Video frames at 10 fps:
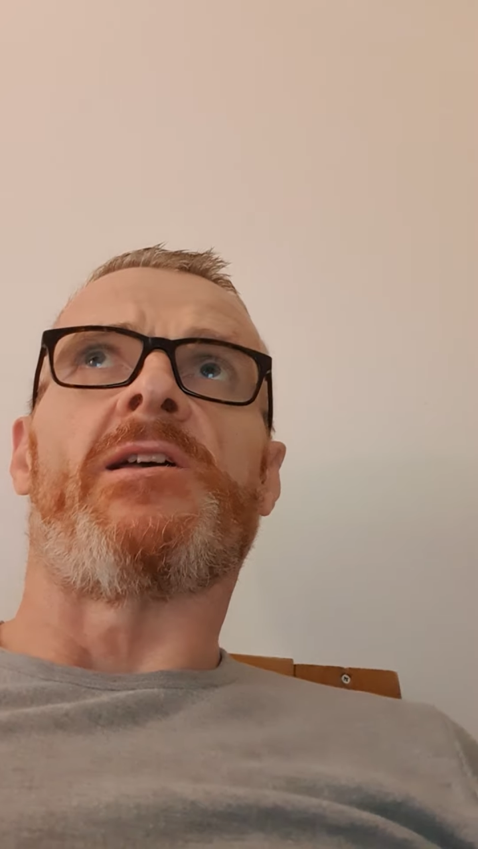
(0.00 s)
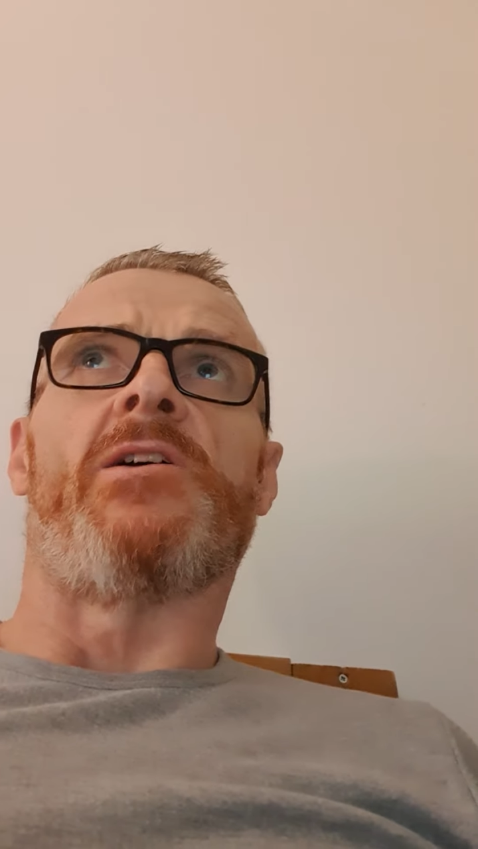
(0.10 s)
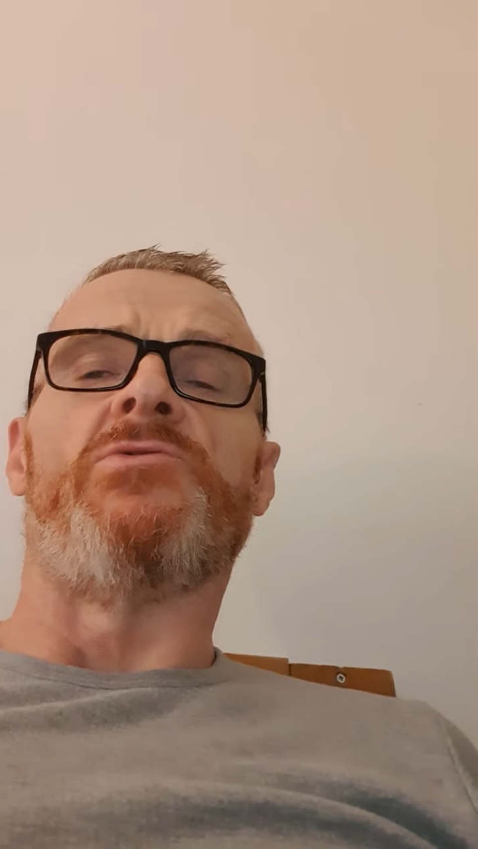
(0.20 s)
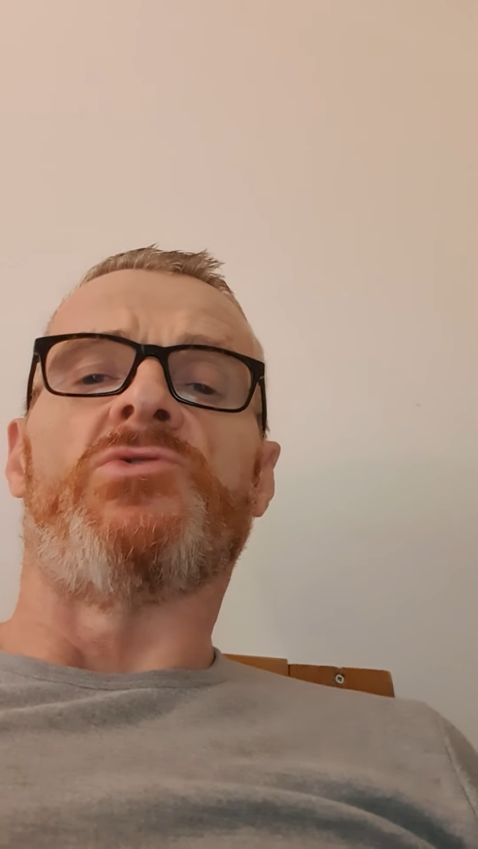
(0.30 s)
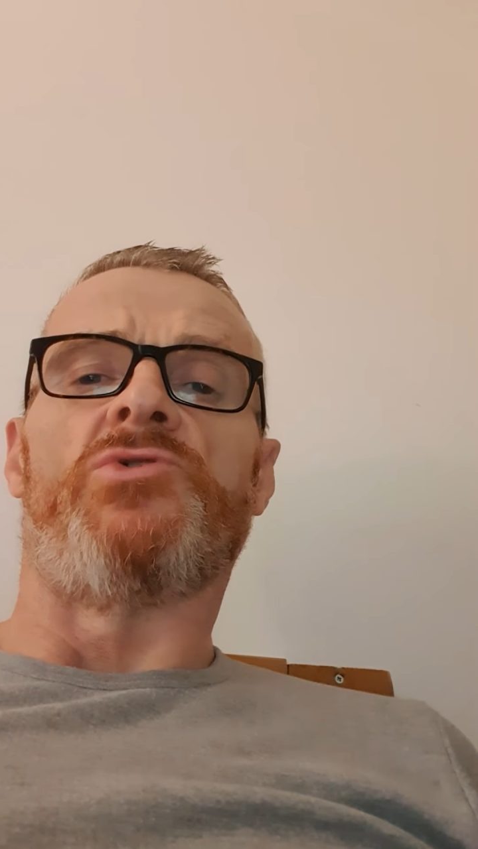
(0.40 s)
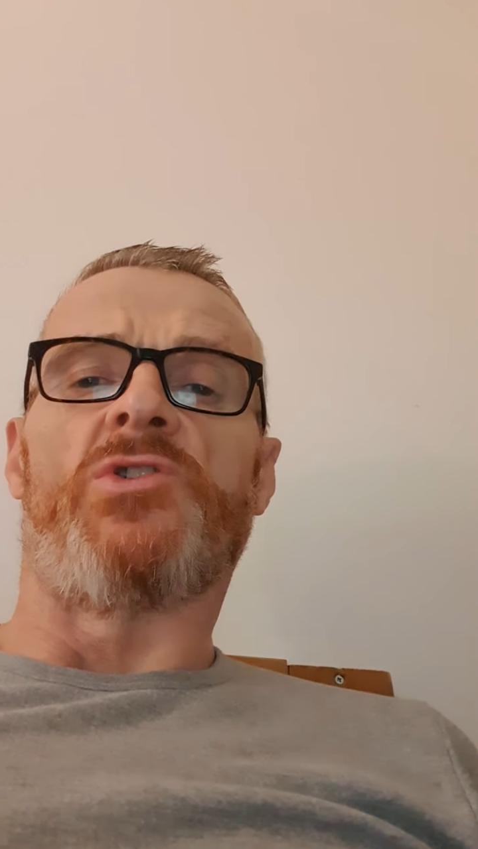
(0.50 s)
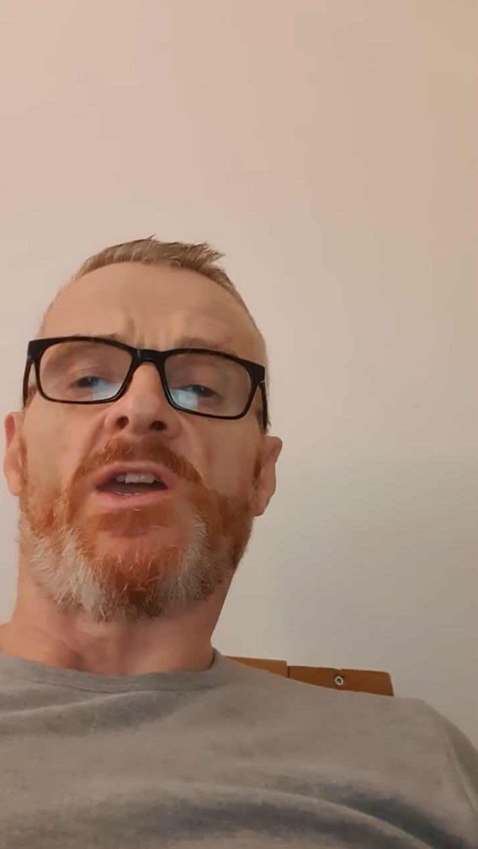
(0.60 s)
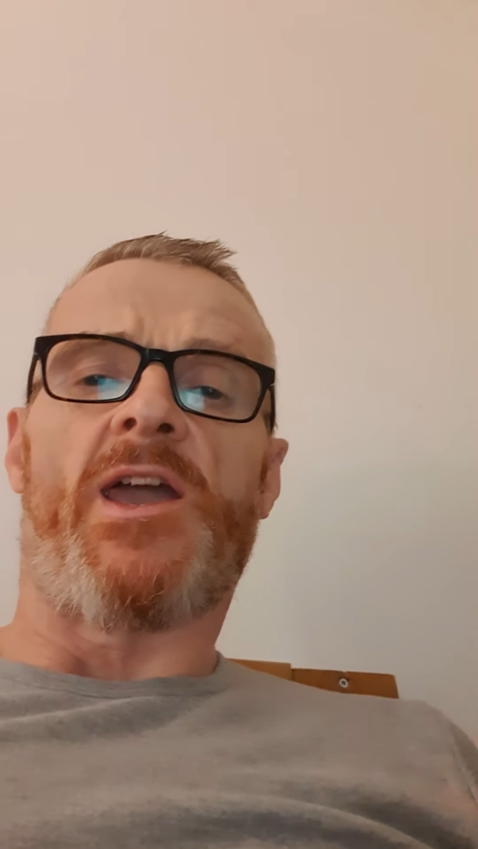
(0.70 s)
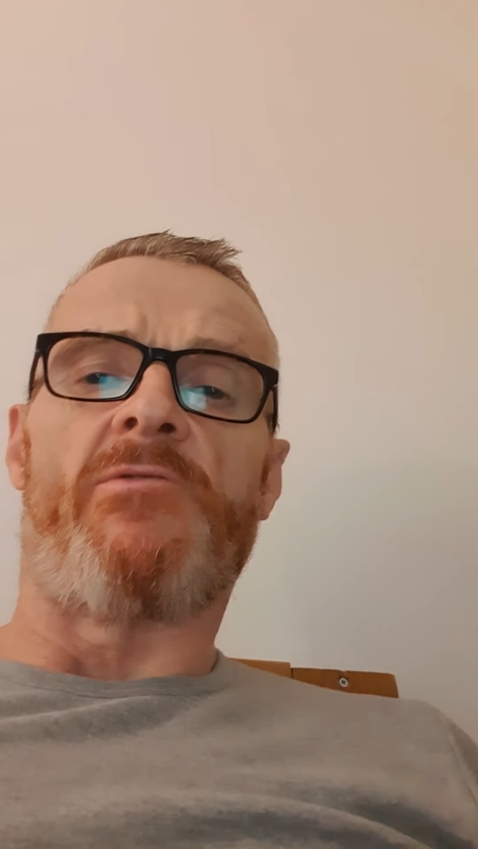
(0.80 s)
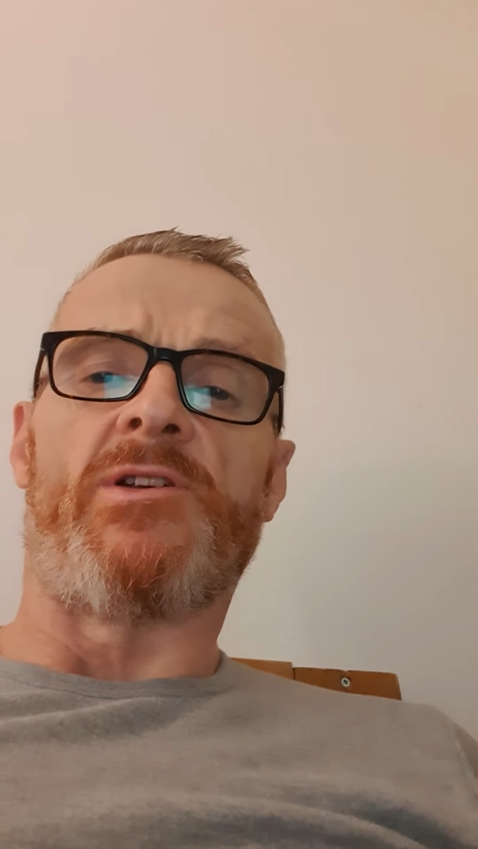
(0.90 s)
goes on your
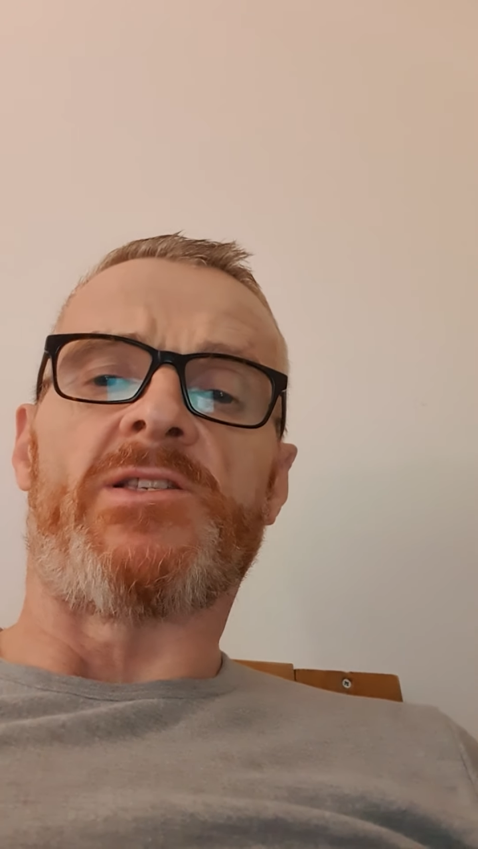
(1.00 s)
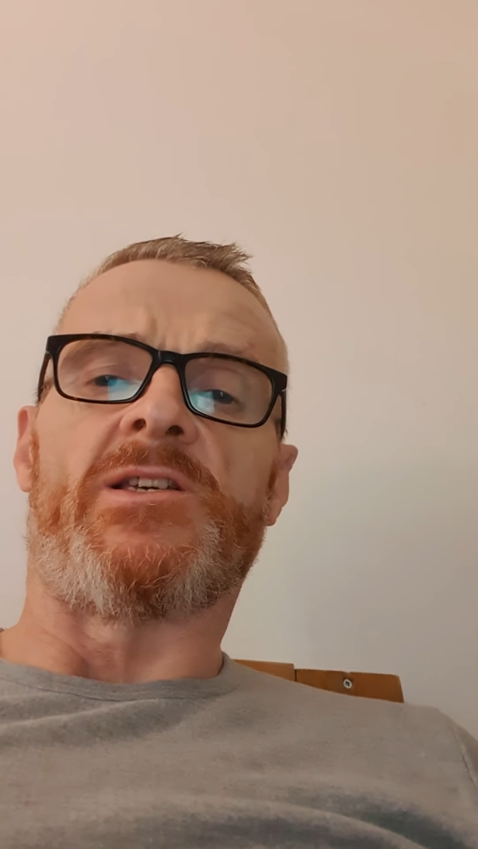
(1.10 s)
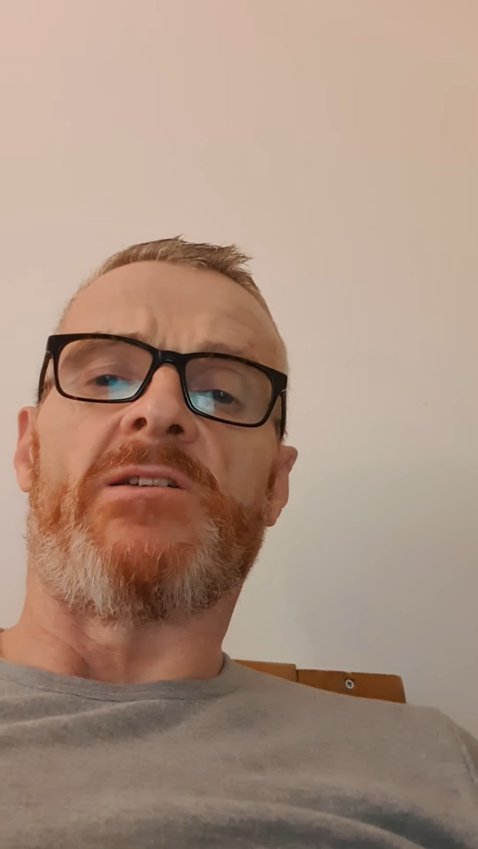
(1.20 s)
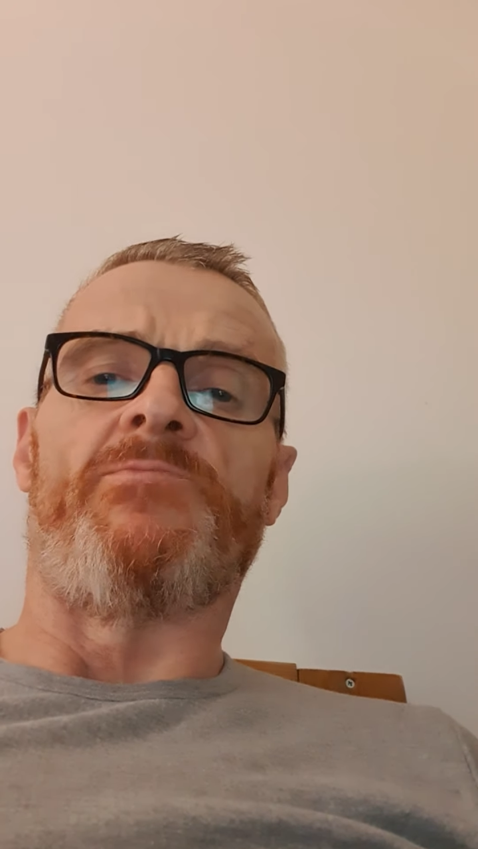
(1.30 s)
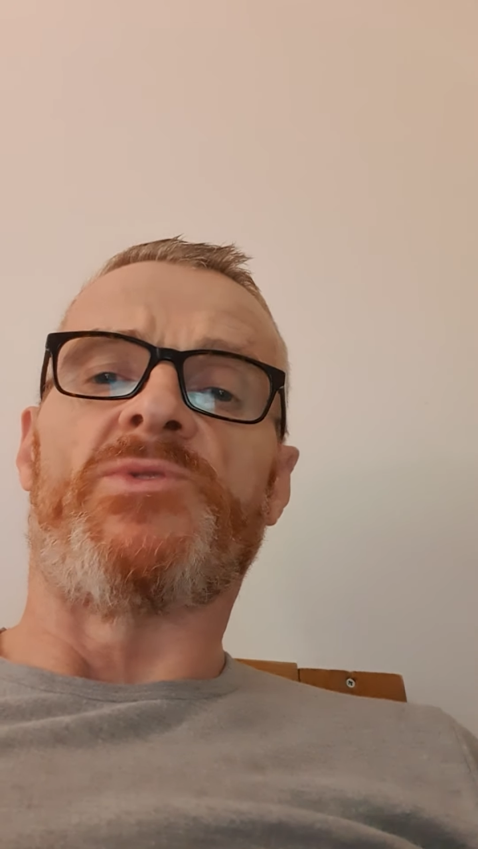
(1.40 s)
character.